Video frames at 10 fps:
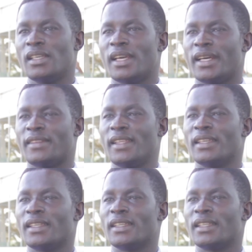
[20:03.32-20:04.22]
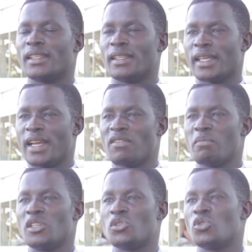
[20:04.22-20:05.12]
I think the
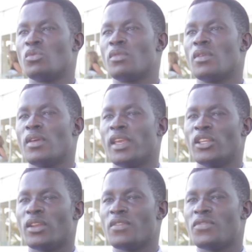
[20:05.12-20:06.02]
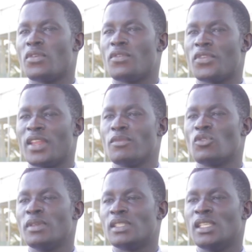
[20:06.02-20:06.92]
government should, in order for them to
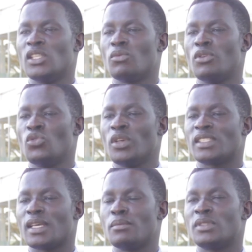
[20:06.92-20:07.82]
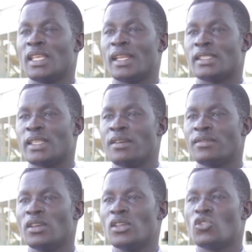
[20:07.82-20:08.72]
be seen to be doing some serious
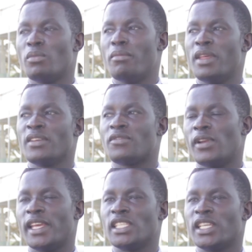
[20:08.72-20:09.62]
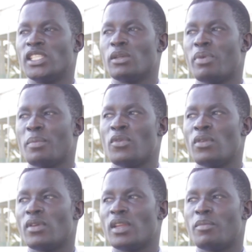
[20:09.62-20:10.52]
stuff, to be meaningfully engaging people,
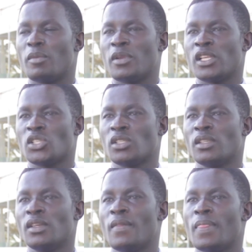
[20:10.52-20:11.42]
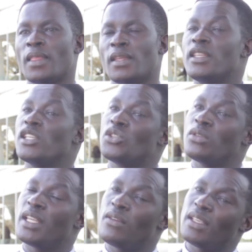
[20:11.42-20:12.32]
the population, they
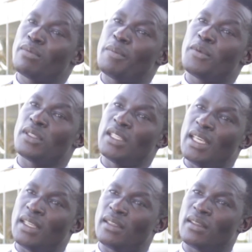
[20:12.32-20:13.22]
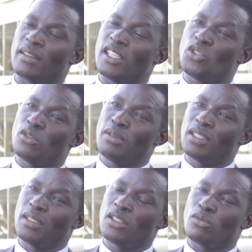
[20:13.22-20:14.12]
should address people's need. They should be
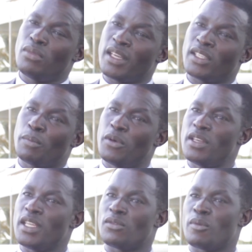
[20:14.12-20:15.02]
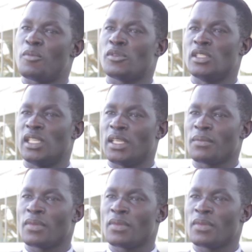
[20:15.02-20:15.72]
seen to be responding to people's need.